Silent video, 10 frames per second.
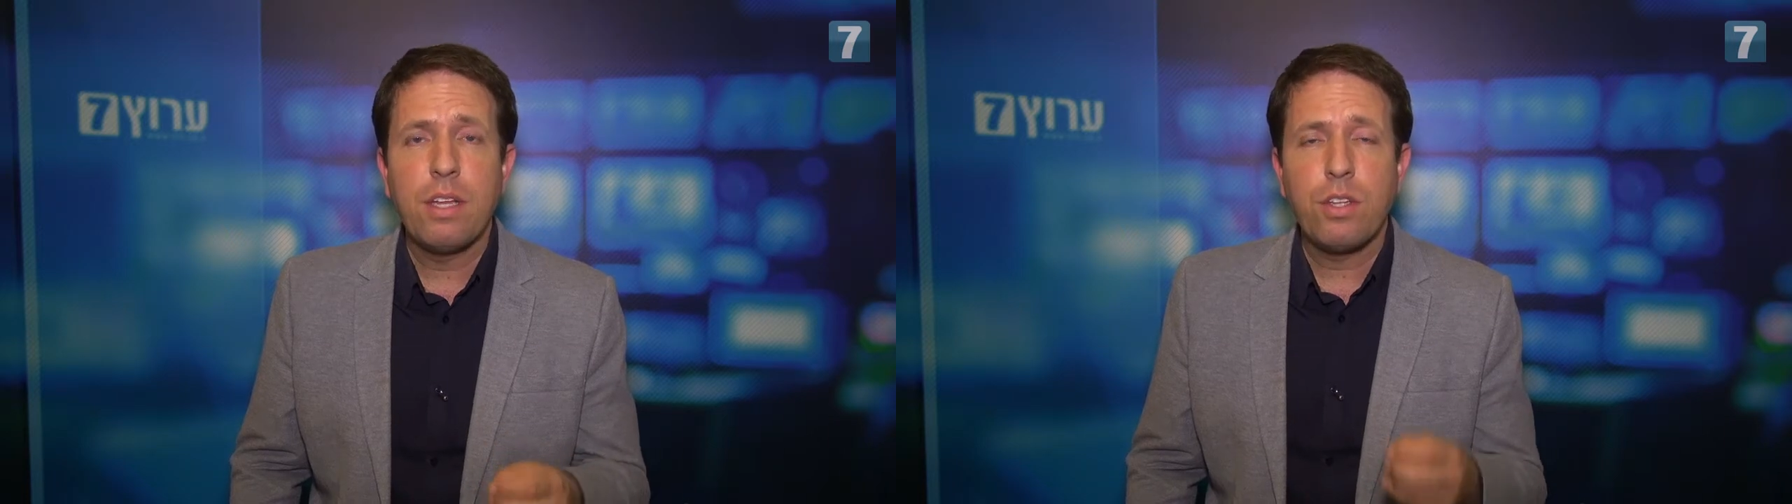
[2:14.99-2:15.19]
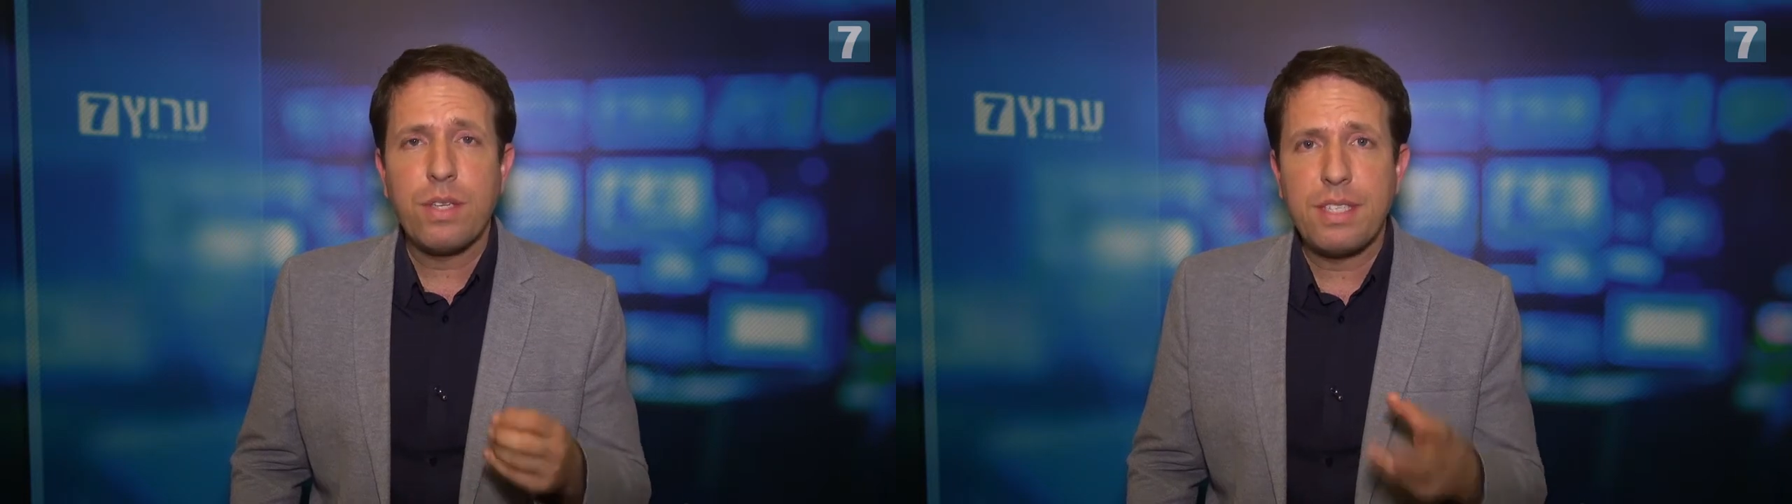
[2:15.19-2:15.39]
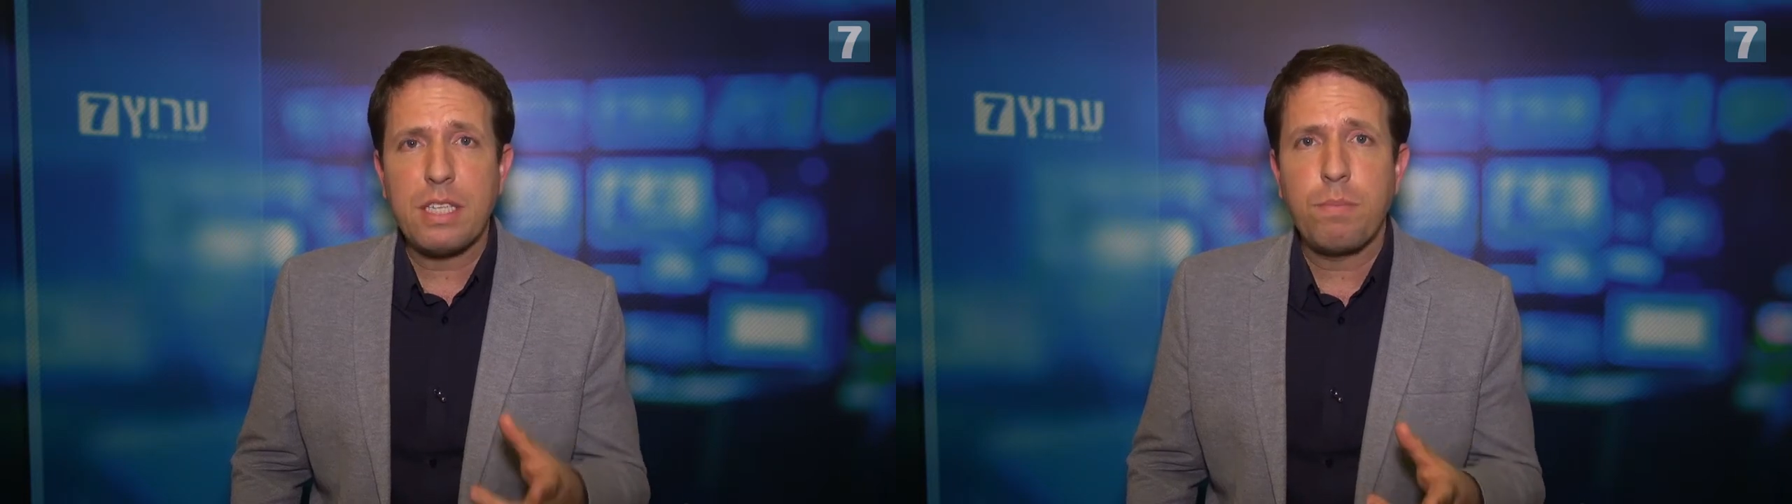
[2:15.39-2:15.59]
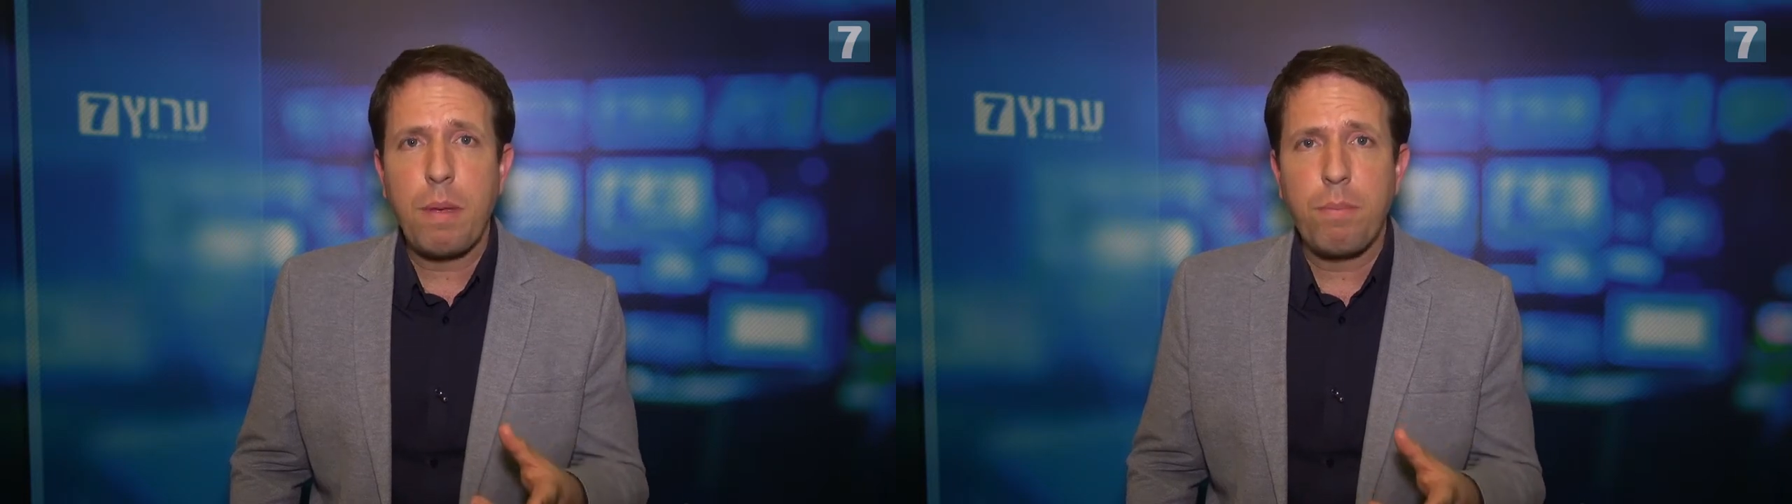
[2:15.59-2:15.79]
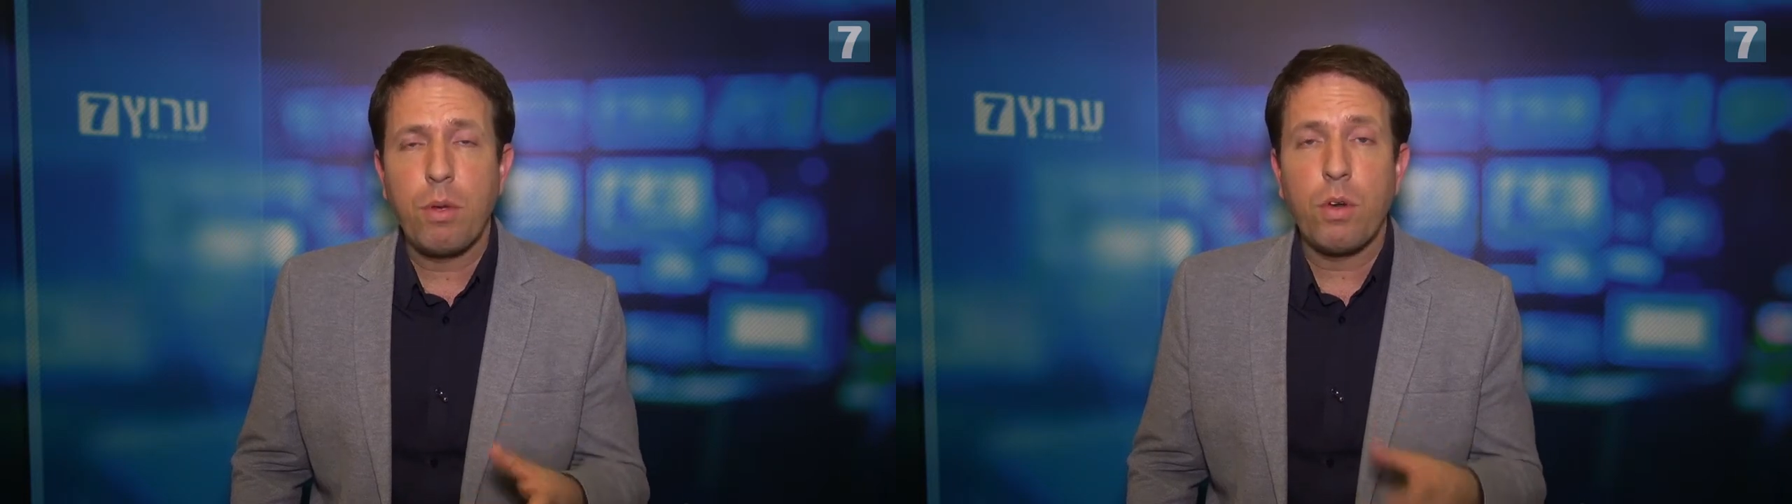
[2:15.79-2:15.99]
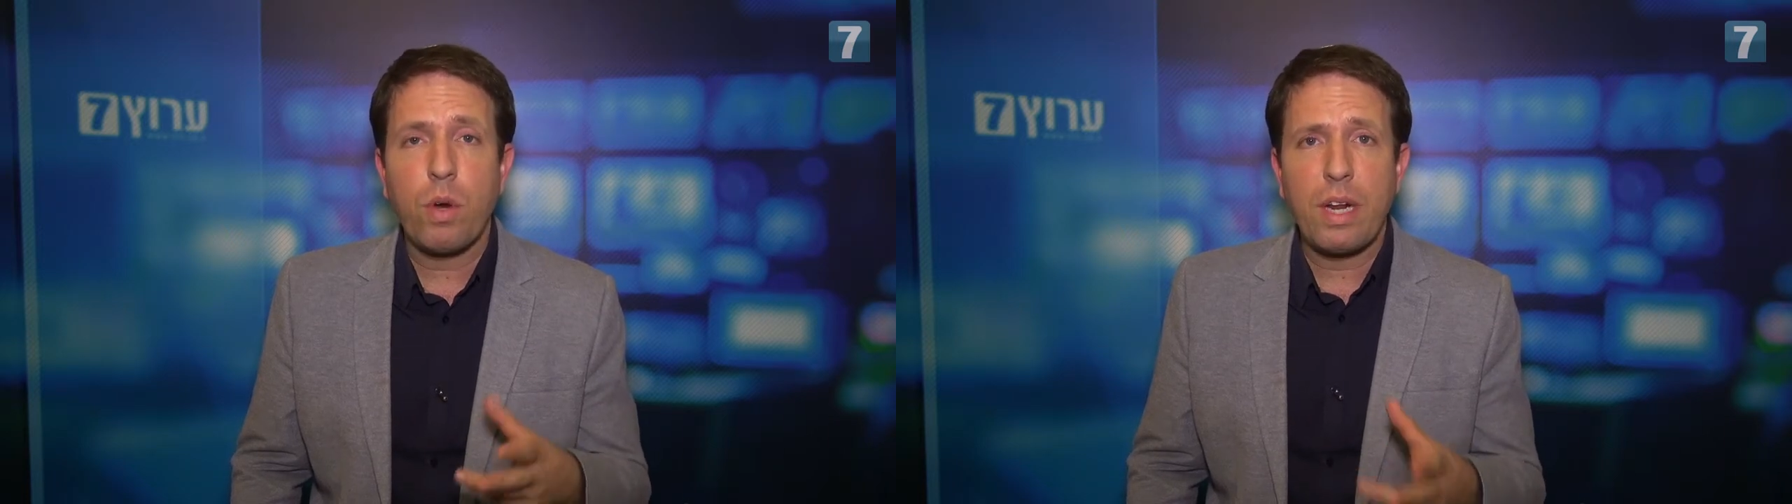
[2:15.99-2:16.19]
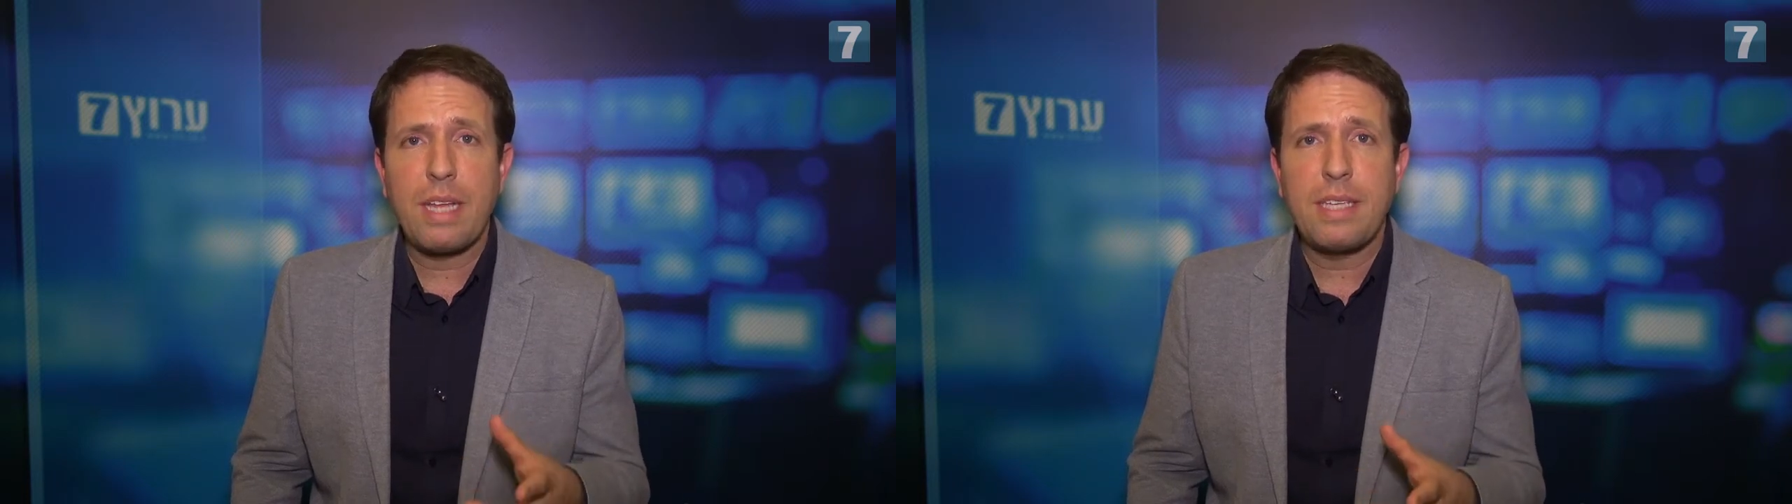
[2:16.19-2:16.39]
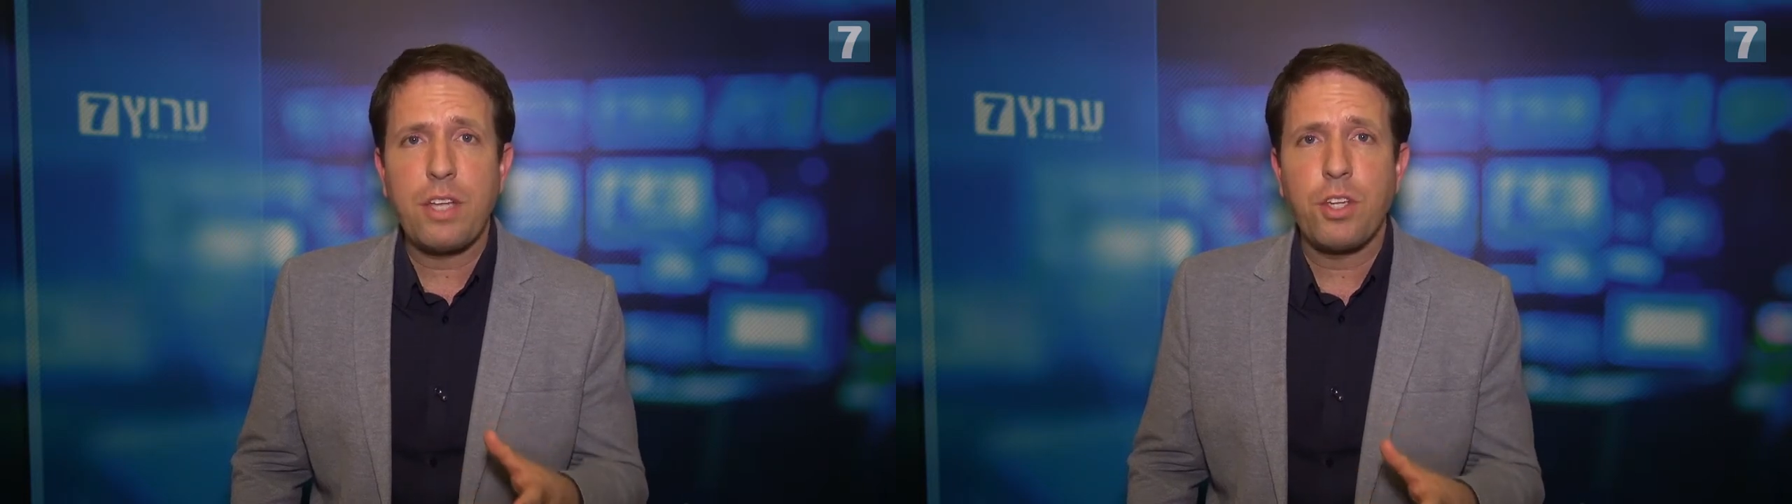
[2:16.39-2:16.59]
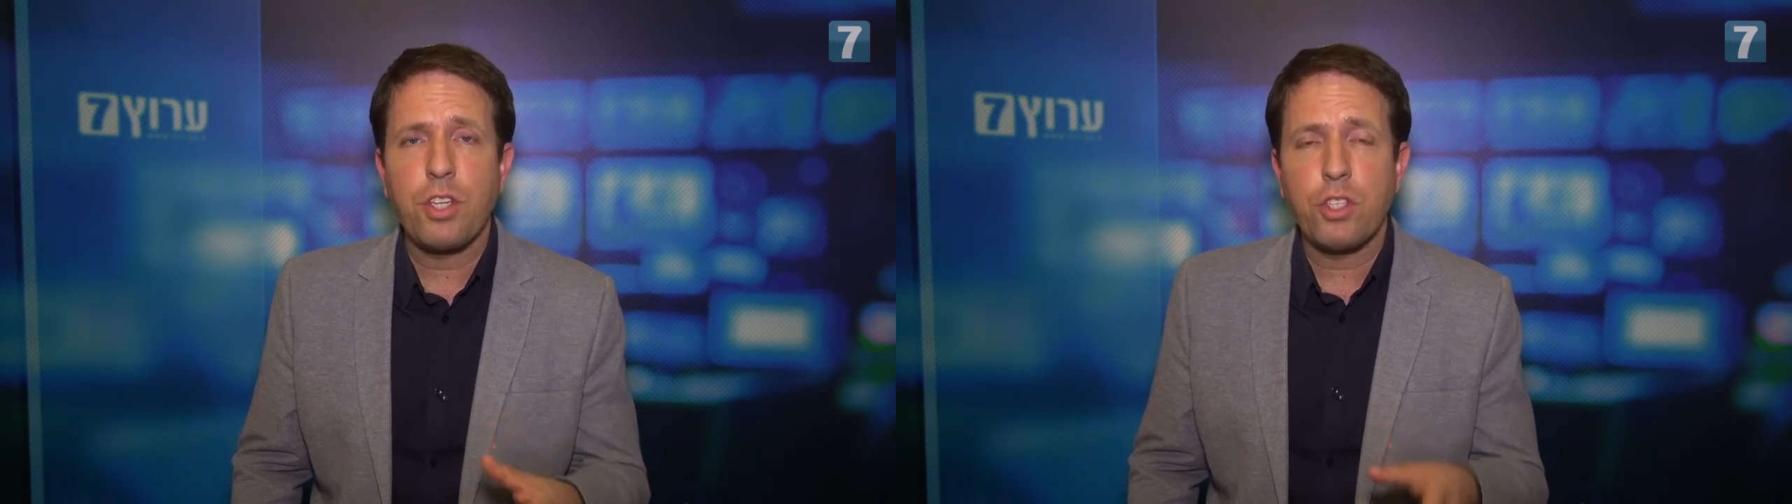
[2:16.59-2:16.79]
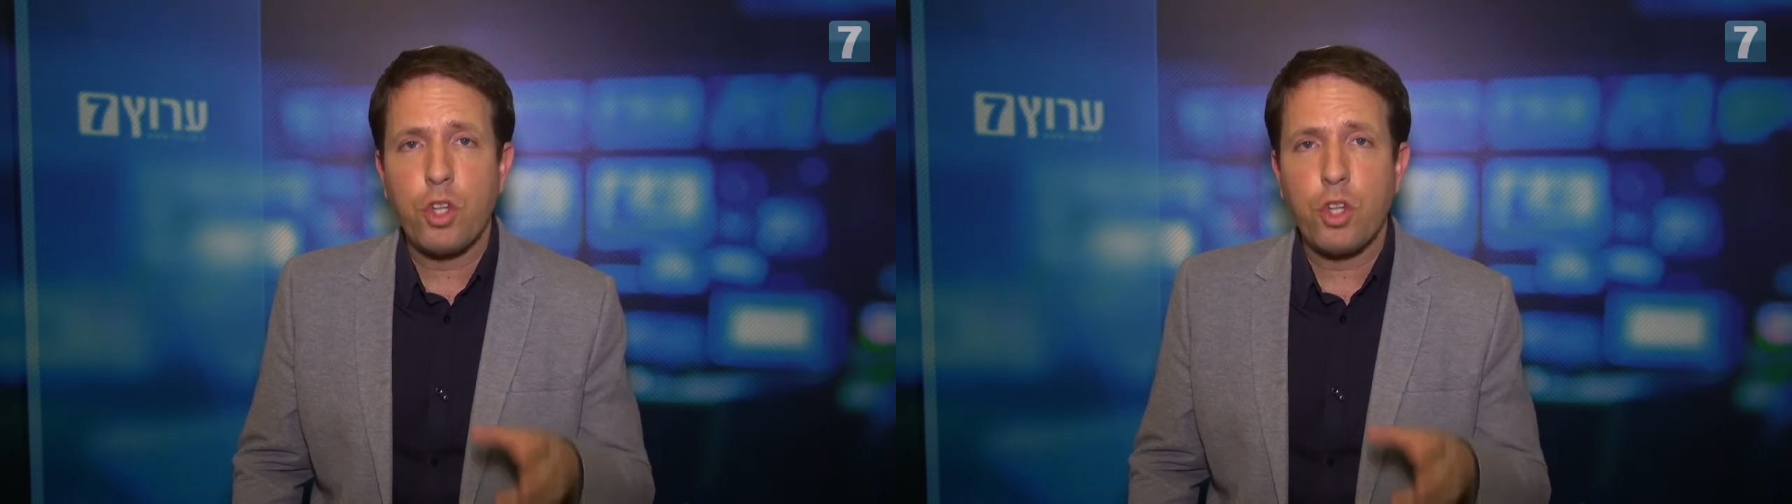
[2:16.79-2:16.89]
to assist people and organizations